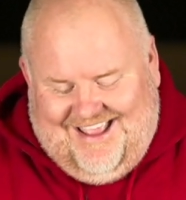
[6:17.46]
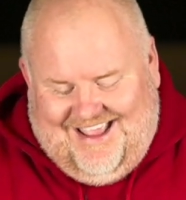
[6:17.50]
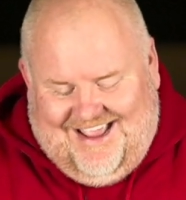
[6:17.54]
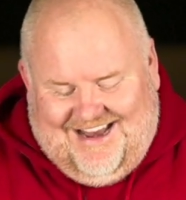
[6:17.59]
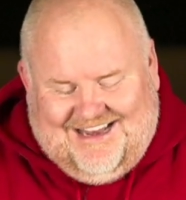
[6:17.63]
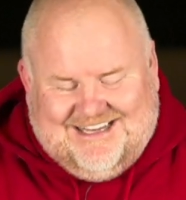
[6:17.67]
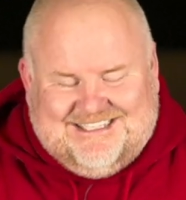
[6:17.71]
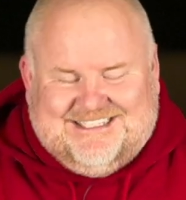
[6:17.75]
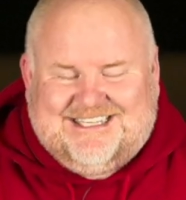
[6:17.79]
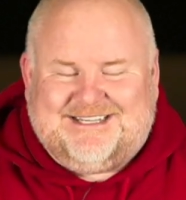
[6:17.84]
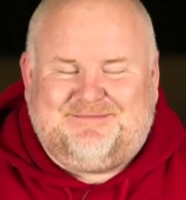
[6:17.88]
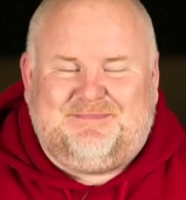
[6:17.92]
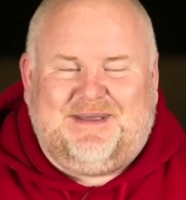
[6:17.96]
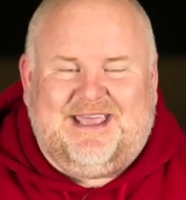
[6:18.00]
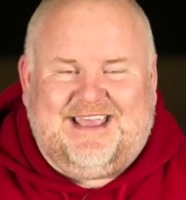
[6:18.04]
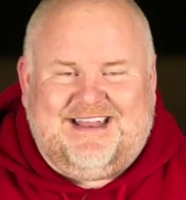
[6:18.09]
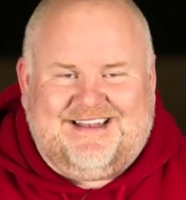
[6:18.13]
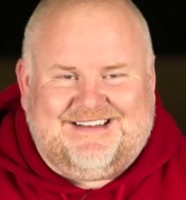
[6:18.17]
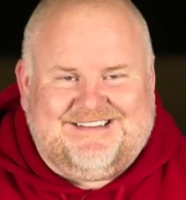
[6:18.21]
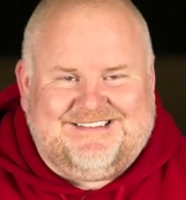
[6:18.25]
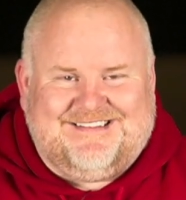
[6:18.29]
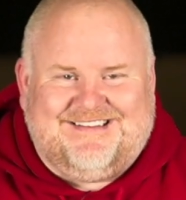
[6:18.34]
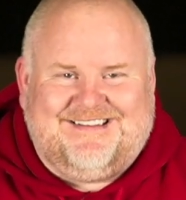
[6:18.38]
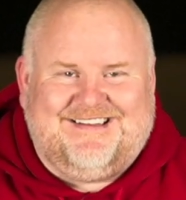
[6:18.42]
and it's a
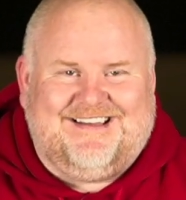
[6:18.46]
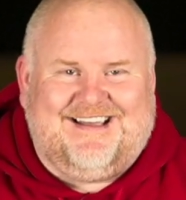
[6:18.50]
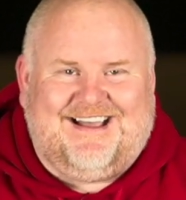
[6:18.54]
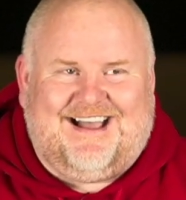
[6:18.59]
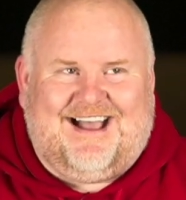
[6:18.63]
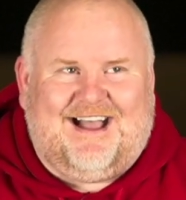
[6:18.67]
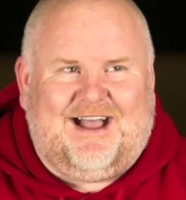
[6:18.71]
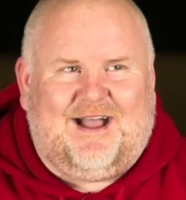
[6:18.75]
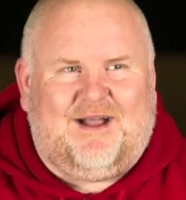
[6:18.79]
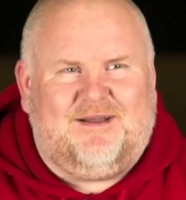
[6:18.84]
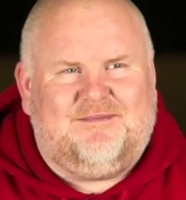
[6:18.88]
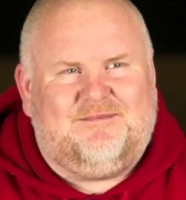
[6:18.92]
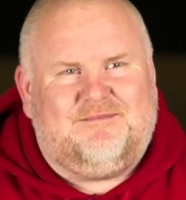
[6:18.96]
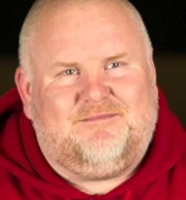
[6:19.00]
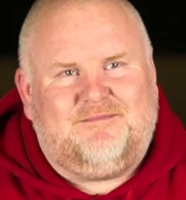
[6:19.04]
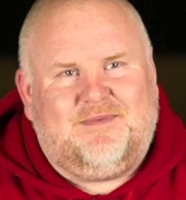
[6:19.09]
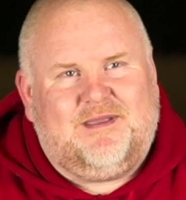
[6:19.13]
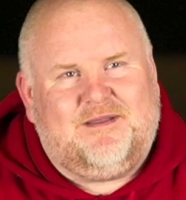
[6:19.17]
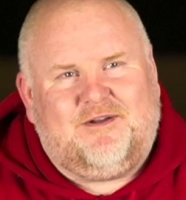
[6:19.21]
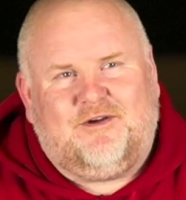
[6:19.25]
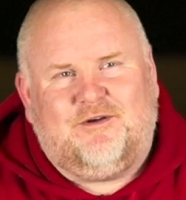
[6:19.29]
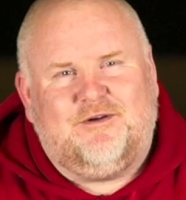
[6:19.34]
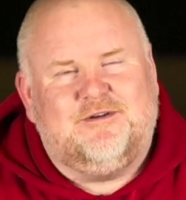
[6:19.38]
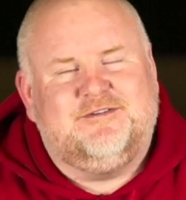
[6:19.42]
bit, uh,
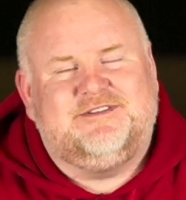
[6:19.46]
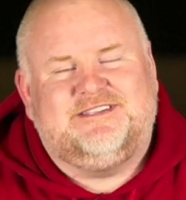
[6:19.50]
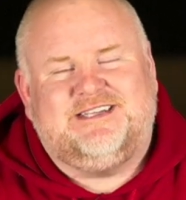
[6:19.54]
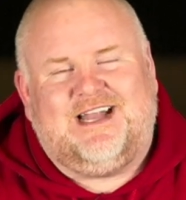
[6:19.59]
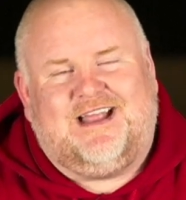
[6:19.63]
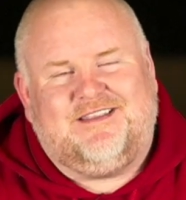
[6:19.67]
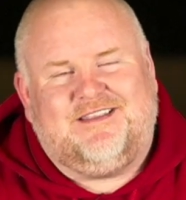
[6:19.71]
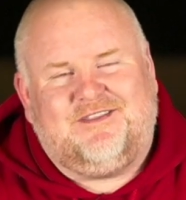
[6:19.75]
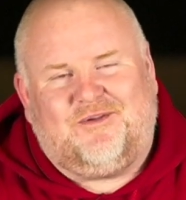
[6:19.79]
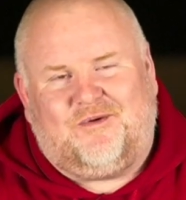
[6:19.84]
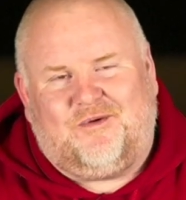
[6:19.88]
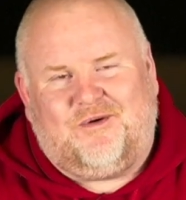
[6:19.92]
crude's not the